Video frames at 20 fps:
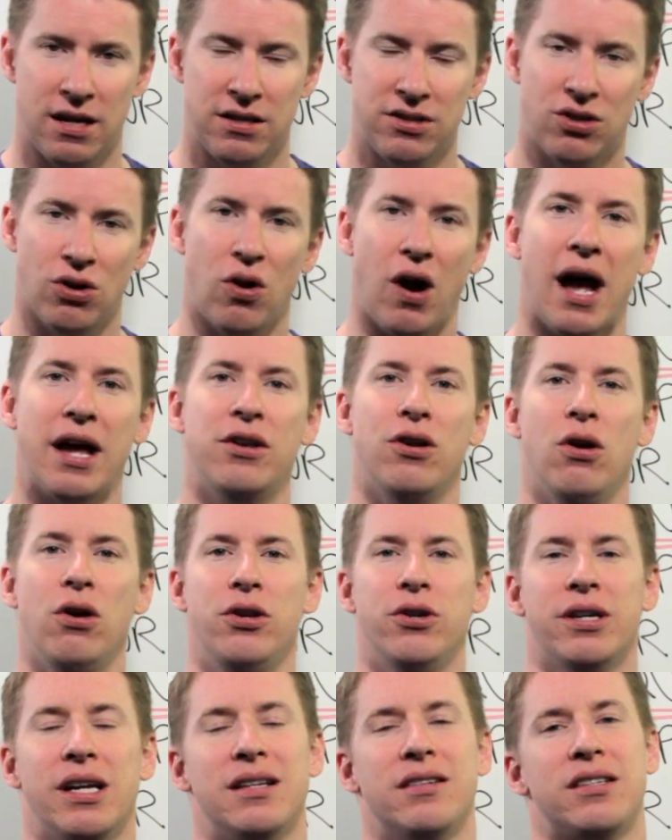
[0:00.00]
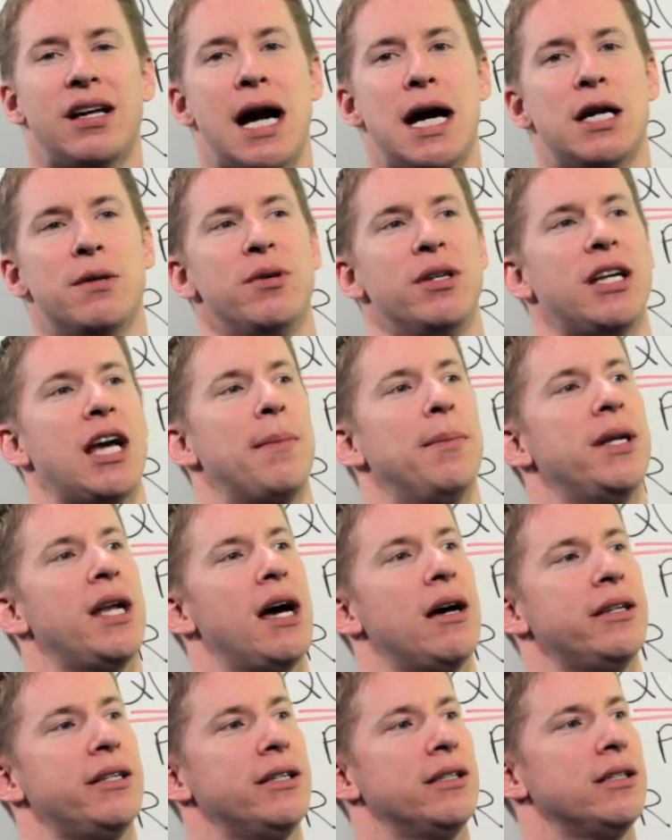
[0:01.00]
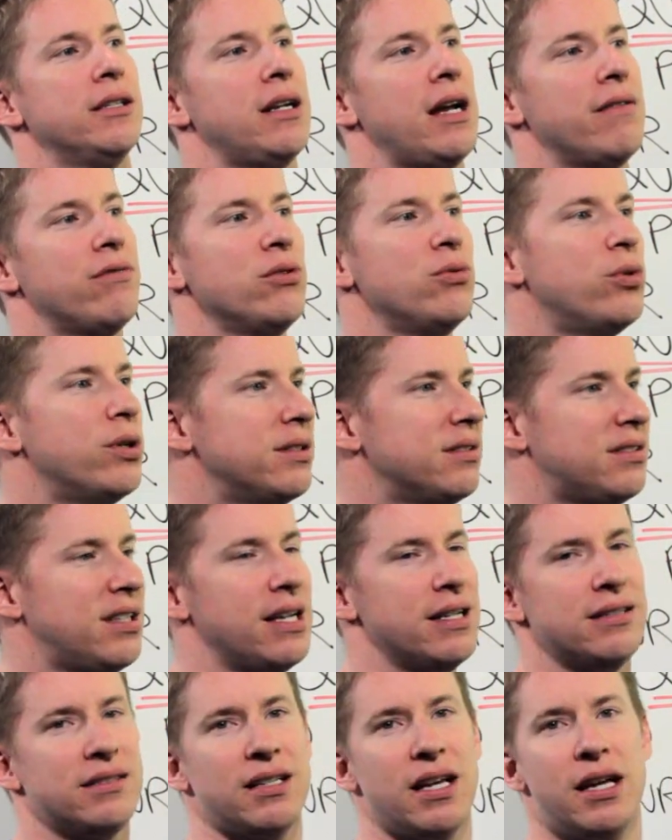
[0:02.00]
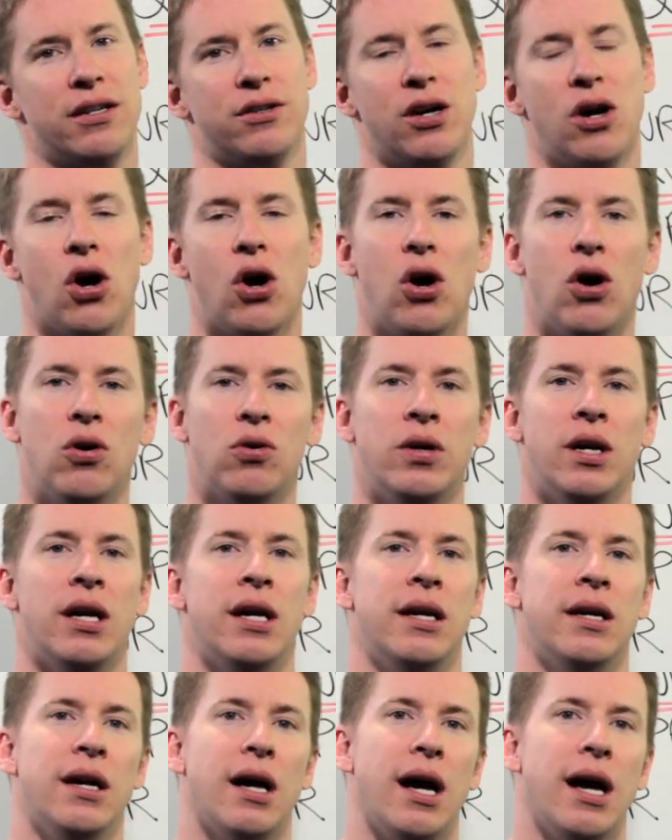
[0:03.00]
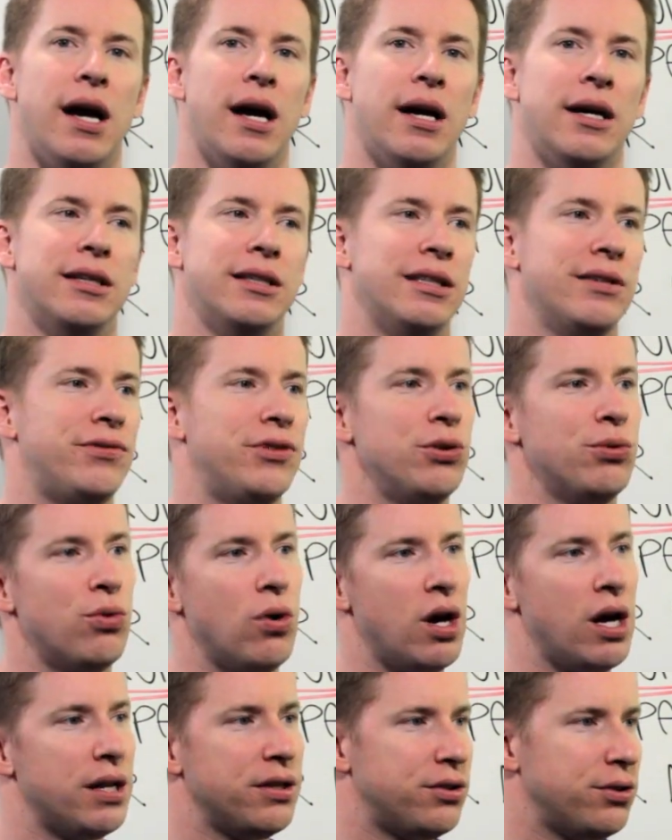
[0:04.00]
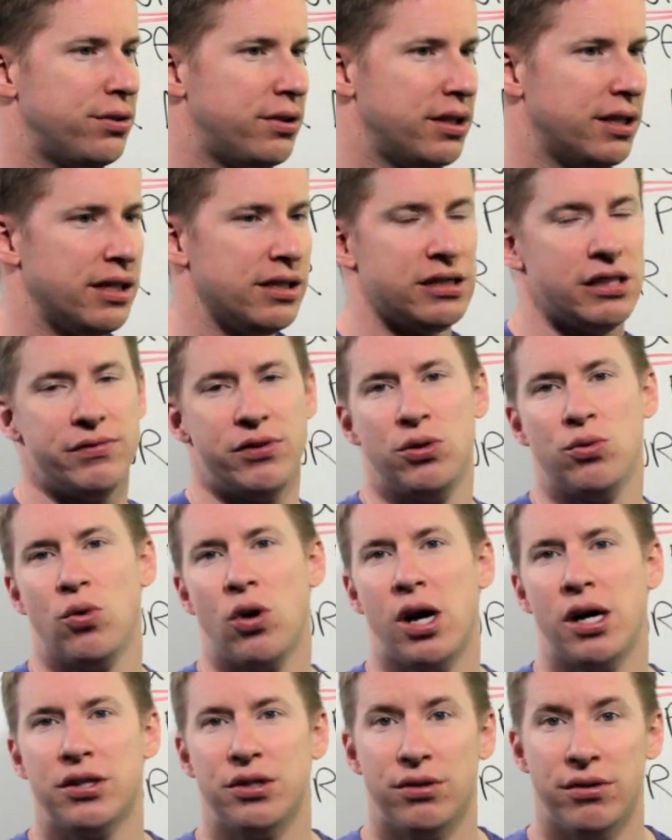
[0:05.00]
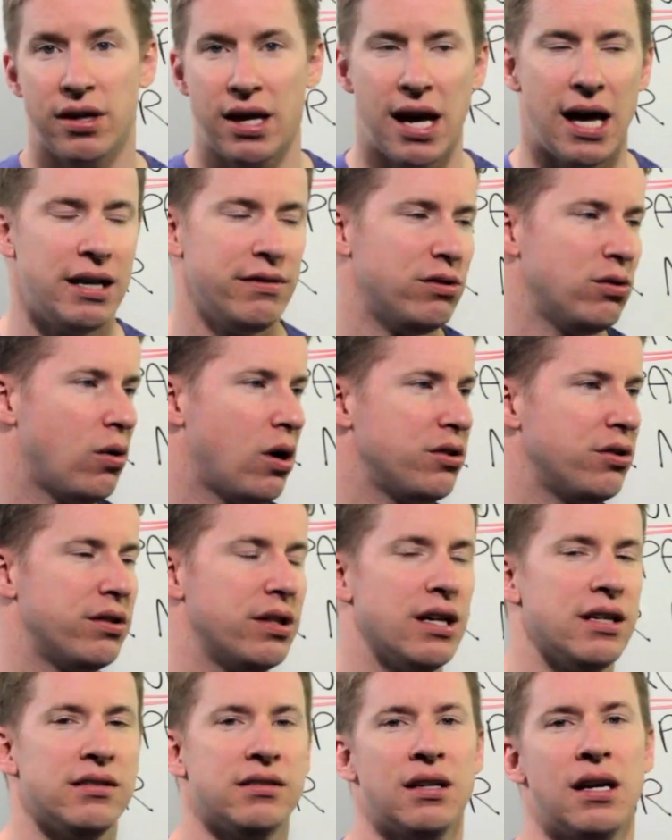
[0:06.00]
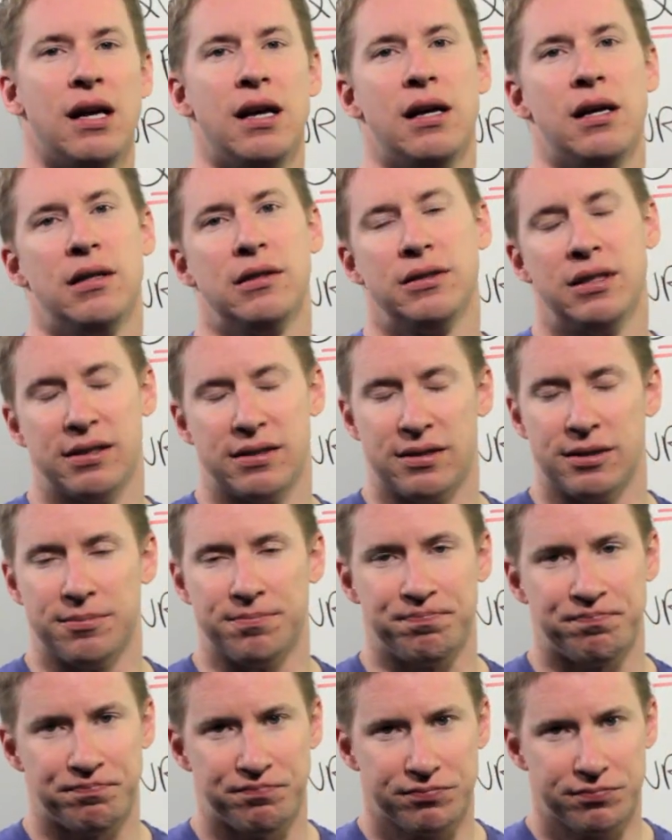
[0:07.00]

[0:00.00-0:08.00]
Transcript: So I know getting tired of me coming out here every Wednesday saying, oh, uh, if you want, do this, if you want, do that, if you want, do this. Listen,